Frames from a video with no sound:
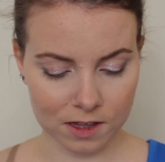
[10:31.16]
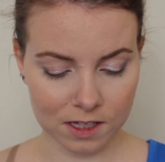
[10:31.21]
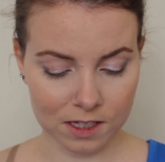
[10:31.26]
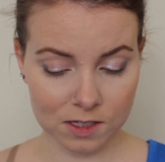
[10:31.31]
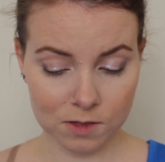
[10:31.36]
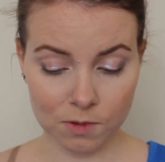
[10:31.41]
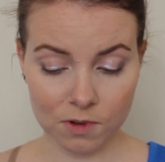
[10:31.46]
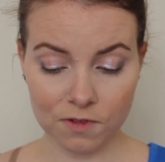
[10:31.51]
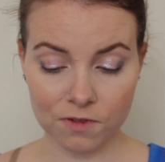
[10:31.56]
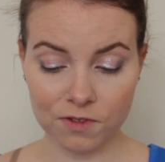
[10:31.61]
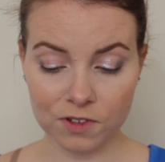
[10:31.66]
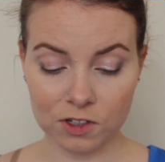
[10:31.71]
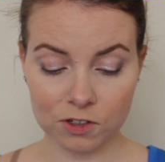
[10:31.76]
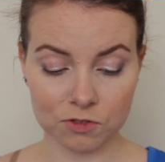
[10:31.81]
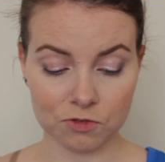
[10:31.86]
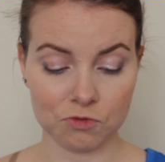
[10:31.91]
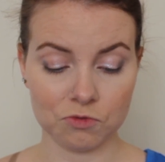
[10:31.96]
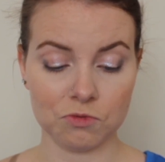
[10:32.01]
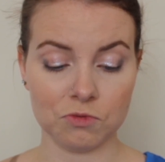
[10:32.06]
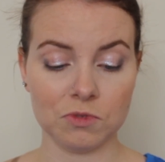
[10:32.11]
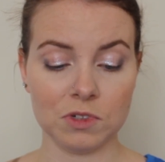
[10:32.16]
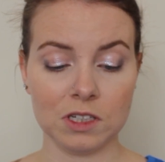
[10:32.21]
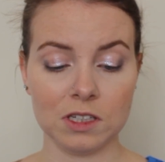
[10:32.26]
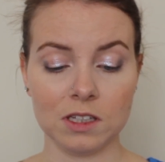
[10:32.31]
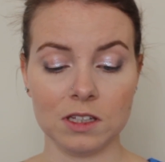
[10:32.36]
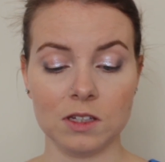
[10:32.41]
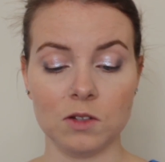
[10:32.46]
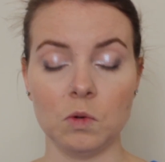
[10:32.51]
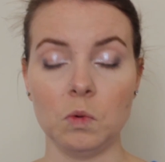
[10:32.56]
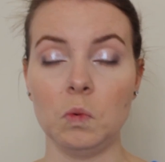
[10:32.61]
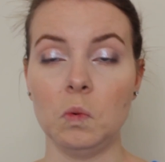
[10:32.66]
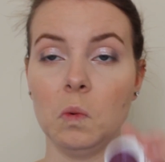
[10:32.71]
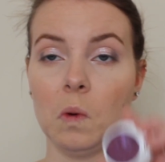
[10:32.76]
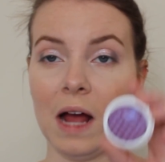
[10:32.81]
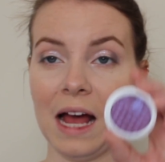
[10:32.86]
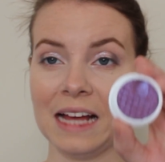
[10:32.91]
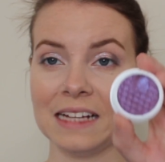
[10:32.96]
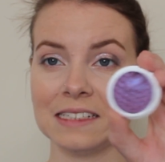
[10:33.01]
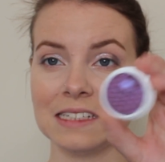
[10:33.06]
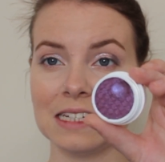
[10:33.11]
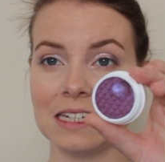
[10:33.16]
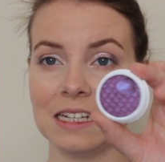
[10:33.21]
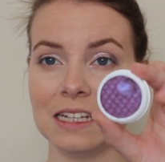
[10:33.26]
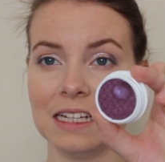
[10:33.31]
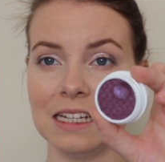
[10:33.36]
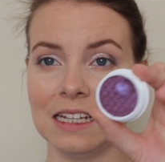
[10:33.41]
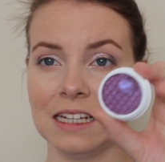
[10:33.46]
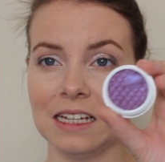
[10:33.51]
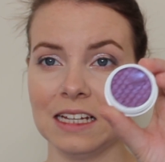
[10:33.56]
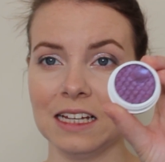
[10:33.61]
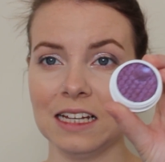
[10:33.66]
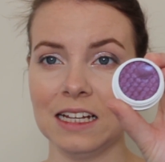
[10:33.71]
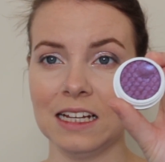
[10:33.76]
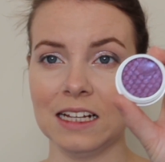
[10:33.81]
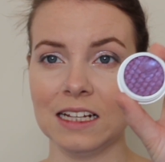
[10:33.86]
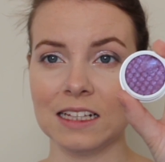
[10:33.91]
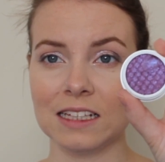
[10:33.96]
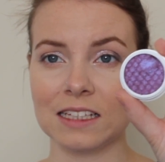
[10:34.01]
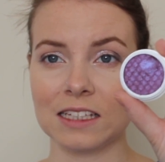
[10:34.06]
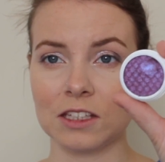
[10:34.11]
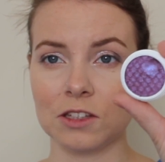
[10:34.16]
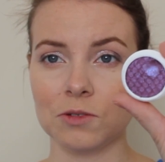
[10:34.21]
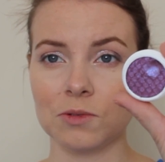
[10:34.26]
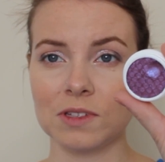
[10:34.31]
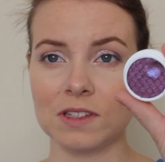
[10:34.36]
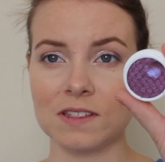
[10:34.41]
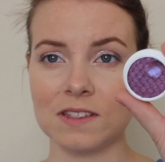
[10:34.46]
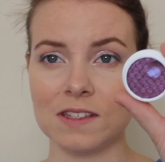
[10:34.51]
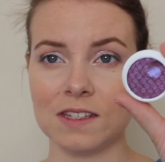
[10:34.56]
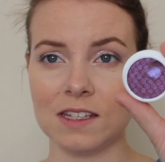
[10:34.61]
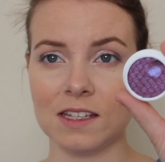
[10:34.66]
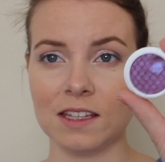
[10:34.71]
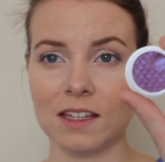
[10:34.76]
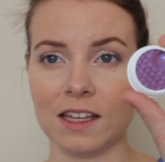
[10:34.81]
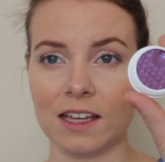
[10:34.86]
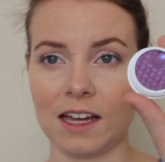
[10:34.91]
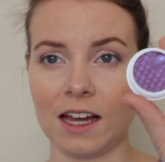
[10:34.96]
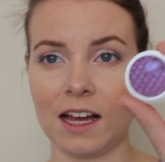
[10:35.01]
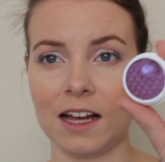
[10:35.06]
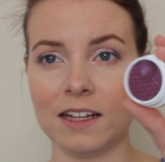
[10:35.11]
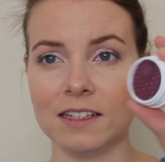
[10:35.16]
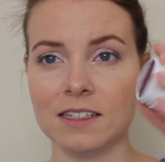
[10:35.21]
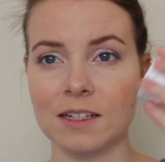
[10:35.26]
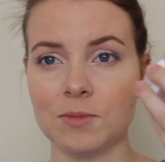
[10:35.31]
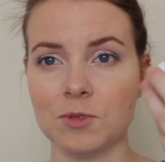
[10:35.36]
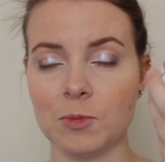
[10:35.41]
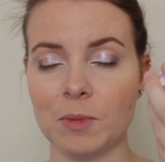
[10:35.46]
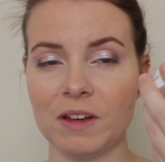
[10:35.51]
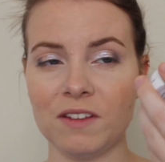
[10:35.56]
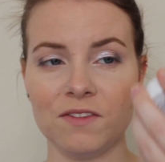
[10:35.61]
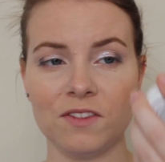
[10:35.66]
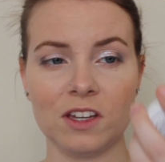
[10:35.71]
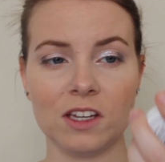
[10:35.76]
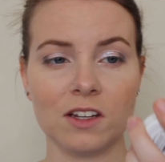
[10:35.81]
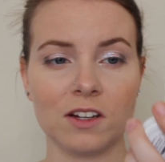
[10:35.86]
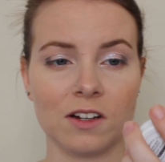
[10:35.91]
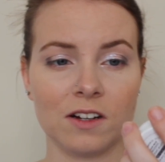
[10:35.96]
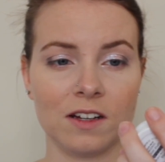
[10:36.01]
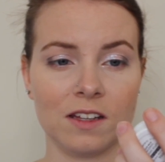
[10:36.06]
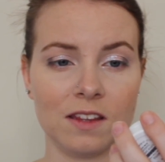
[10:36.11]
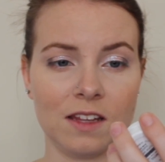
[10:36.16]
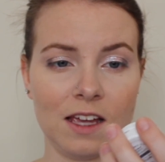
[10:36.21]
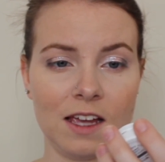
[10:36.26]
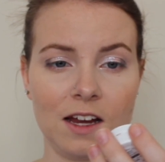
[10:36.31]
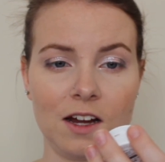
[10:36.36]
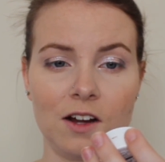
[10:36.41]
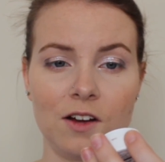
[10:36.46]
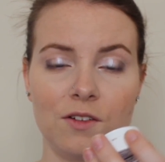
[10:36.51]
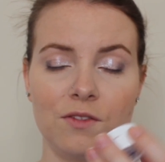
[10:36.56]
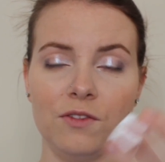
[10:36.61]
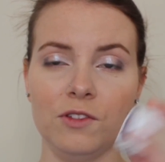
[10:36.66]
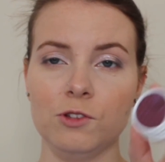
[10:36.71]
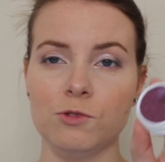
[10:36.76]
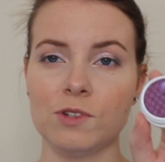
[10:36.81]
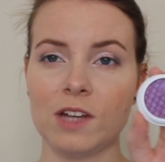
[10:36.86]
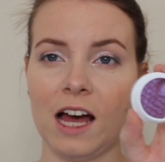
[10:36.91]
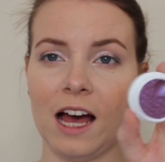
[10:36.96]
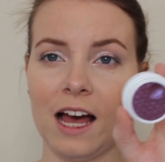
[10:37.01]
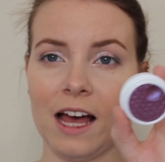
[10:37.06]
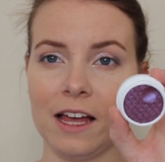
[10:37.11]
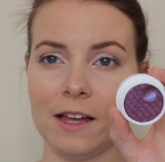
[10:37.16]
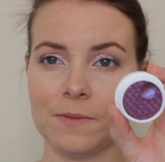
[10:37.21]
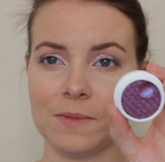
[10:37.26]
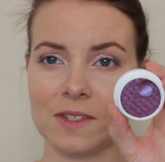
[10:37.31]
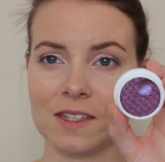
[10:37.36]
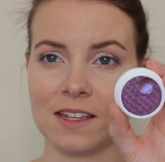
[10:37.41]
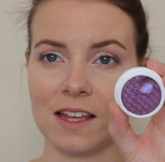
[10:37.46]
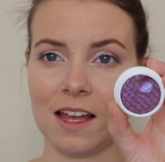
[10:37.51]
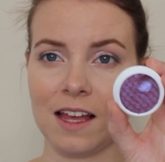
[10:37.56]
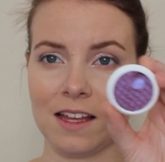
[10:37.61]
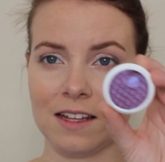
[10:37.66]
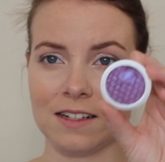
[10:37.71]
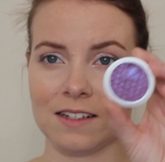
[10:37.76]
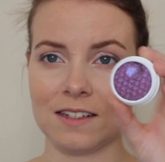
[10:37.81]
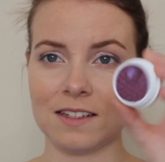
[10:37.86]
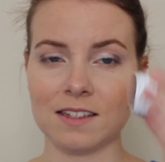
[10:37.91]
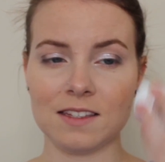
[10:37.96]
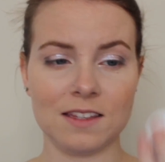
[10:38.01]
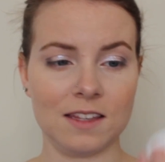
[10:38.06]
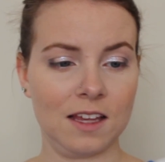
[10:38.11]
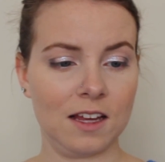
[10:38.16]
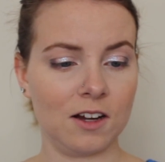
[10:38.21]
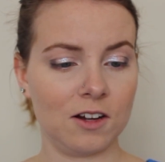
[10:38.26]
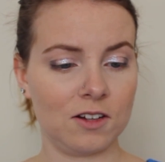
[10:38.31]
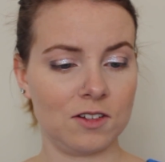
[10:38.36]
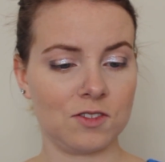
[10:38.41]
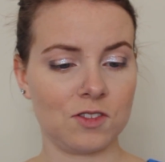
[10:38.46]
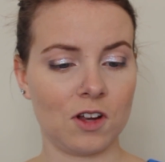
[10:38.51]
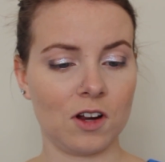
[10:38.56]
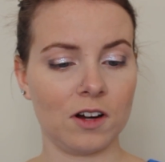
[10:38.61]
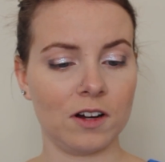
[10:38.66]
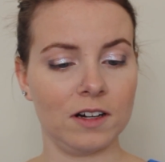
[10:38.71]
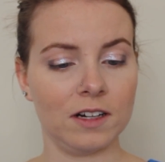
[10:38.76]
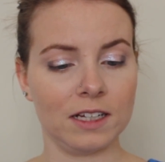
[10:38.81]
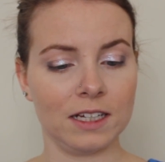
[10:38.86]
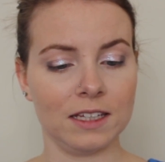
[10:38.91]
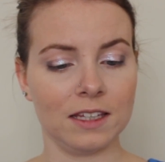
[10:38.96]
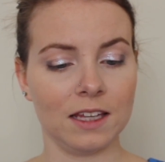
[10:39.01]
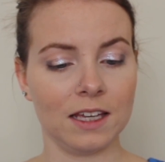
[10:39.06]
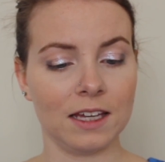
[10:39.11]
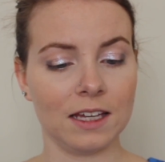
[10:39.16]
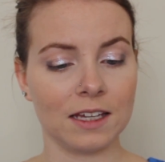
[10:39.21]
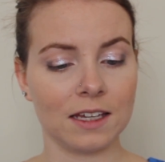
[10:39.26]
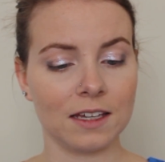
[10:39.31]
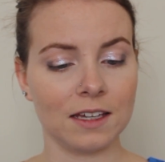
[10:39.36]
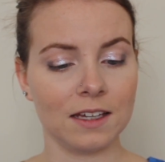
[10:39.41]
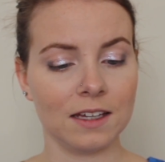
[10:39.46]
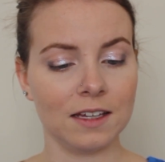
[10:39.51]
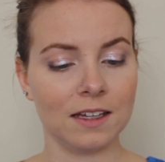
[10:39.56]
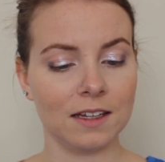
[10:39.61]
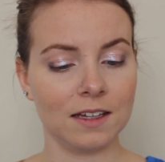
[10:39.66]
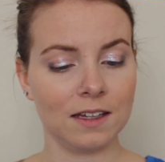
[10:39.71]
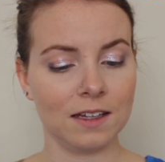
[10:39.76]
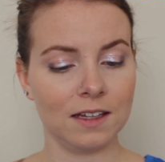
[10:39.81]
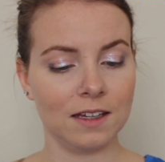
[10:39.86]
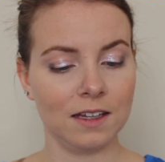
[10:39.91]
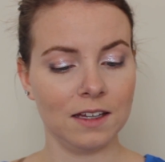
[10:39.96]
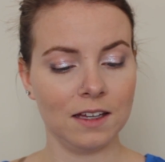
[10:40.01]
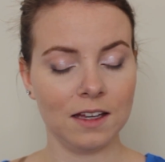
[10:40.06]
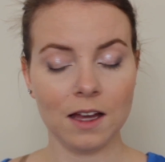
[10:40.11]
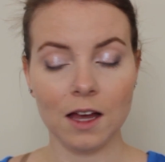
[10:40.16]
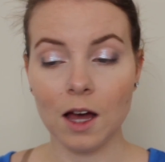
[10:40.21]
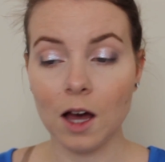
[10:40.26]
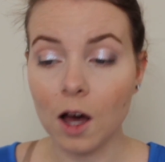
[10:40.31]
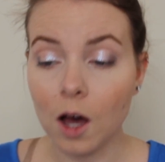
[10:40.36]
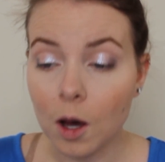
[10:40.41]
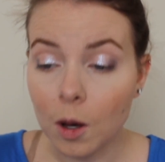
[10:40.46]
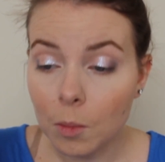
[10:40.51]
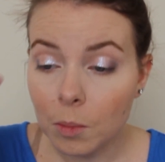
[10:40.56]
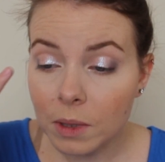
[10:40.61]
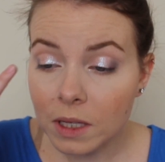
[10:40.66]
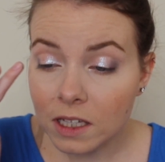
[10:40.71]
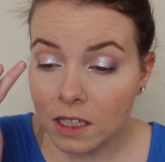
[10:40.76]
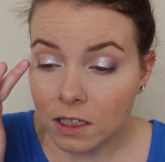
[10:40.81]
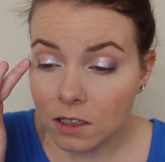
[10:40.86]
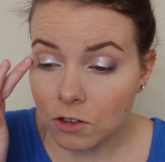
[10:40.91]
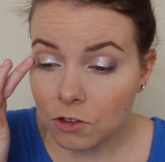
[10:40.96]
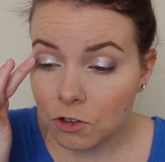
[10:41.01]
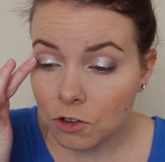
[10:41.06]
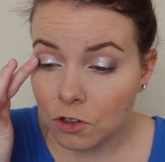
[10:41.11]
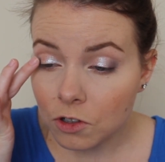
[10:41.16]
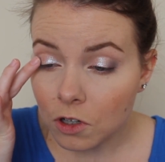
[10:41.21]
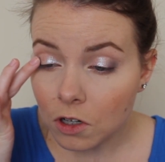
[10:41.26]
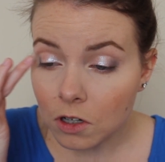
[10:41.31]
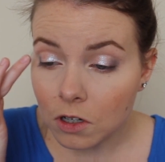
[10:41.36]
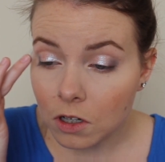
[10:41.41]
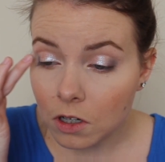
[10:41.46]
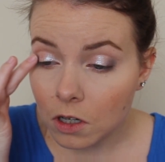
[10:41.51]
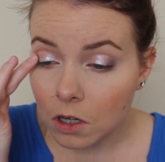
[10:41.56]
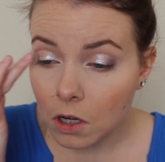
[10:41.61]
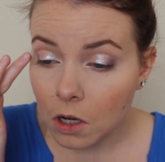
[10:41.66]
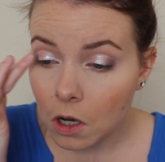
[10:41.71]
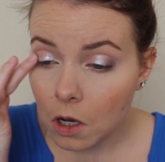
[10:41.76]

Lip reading: This one feels really wet. Like you can see, like I dipped my finger in there a few times and there is already like a big chunk.